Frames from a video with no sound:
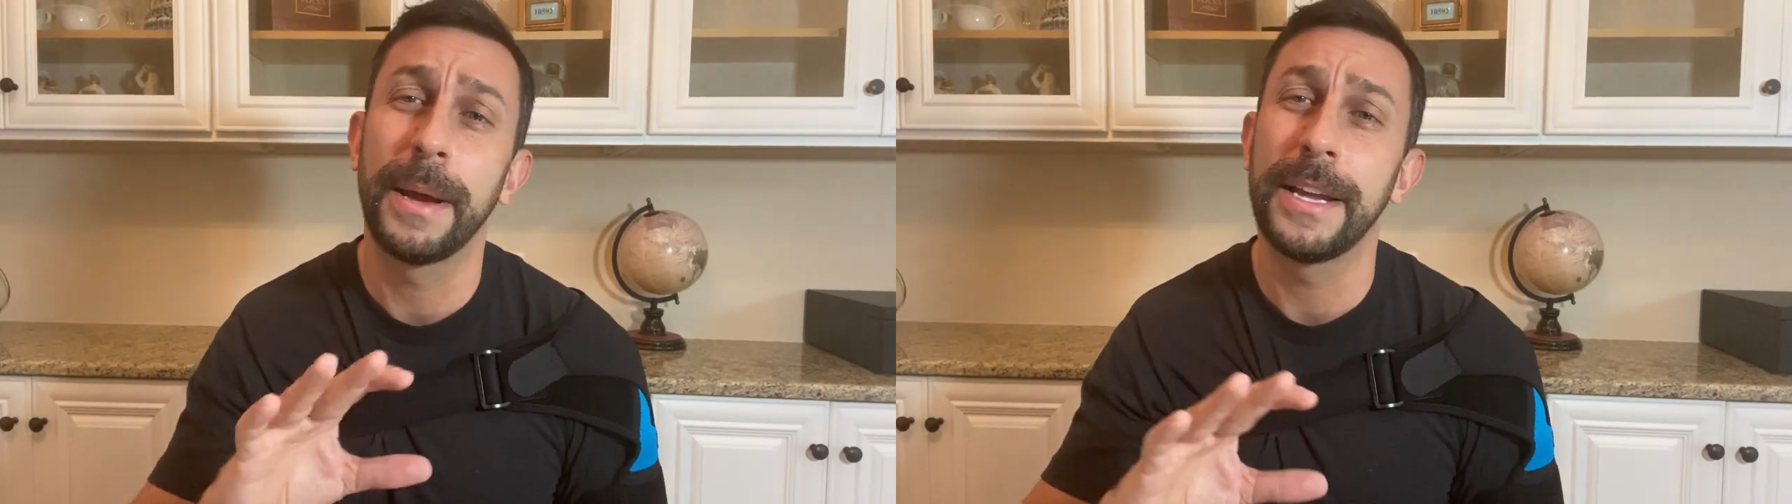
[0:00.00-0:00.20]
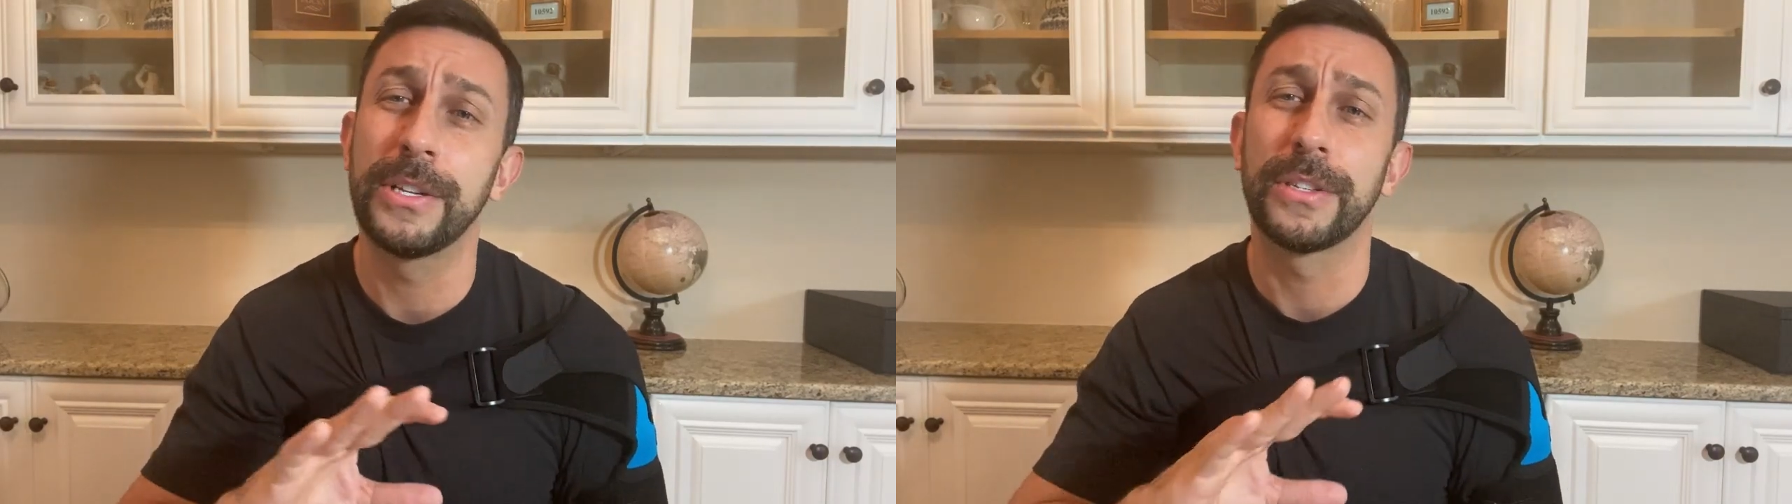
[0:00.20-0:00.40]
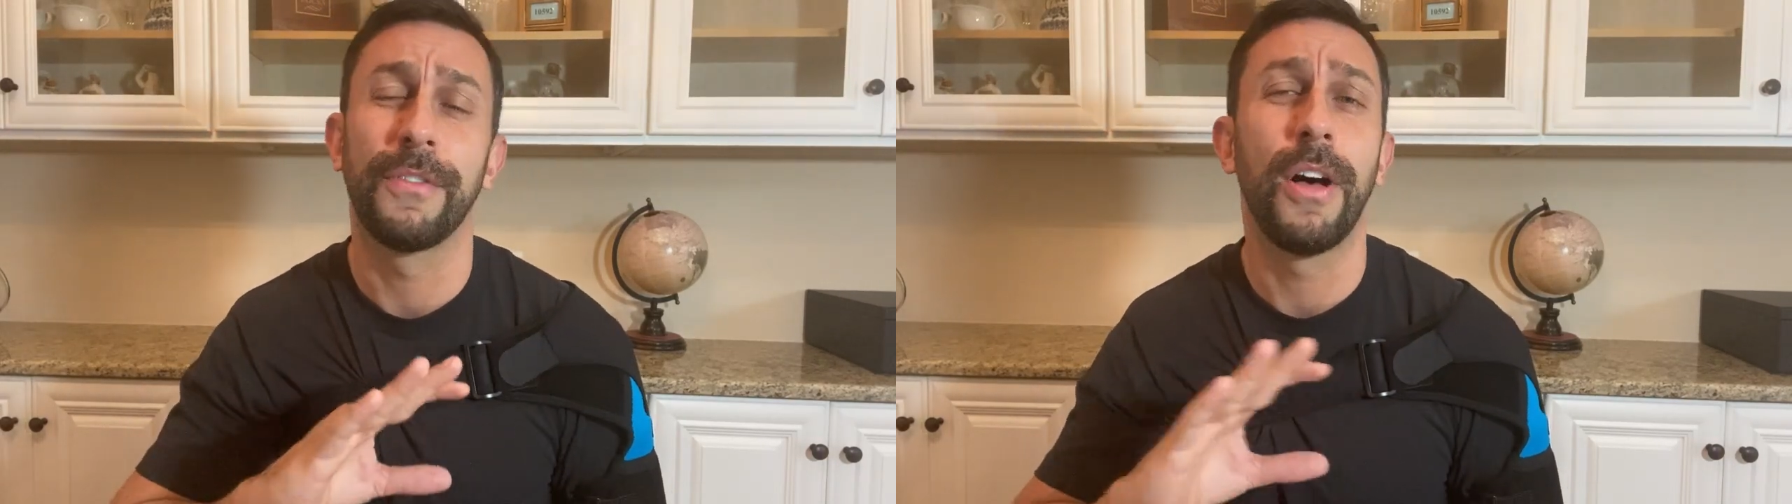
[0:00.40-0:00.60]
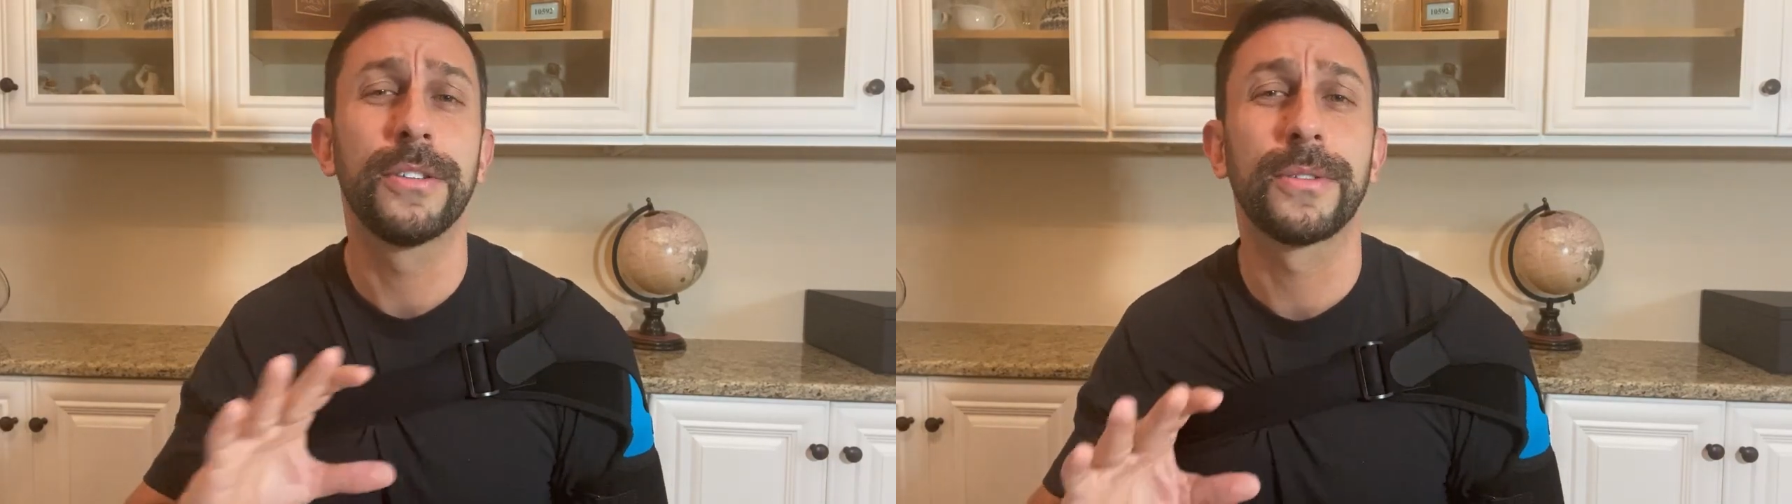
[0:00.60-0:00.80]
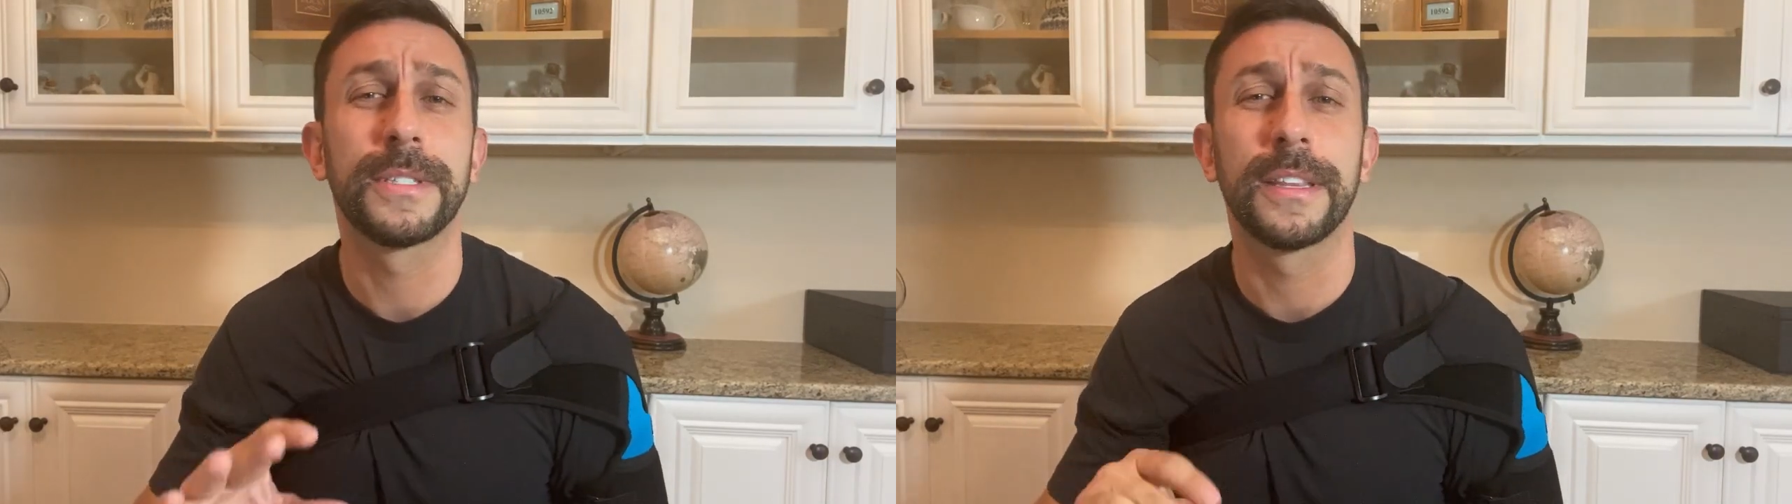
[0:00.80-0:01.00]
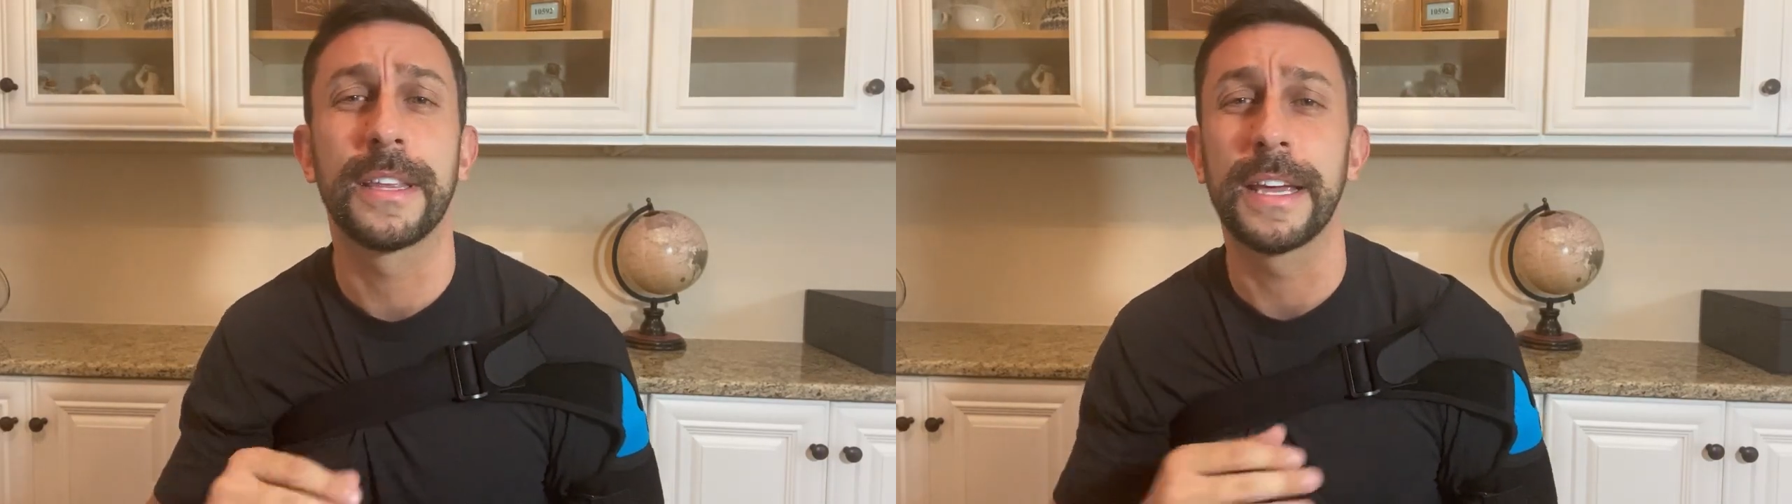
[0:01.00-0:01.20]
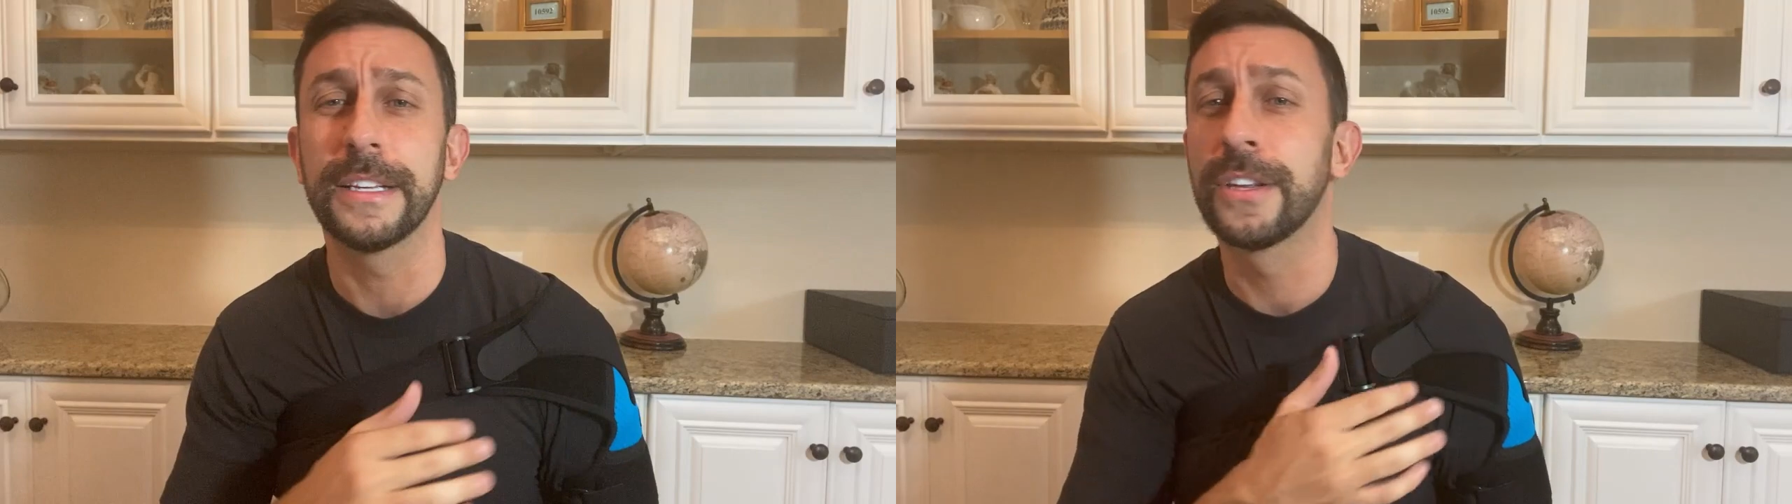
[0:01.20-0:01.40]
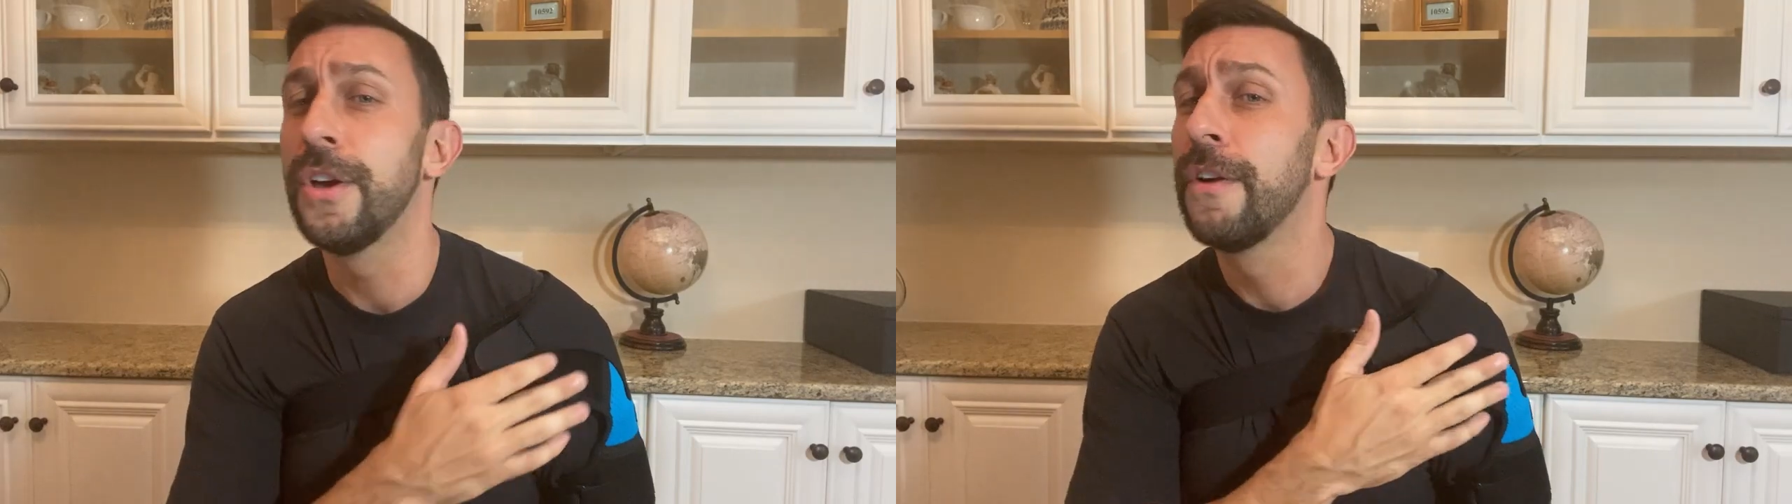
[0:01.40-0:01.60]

pages of all sorts of things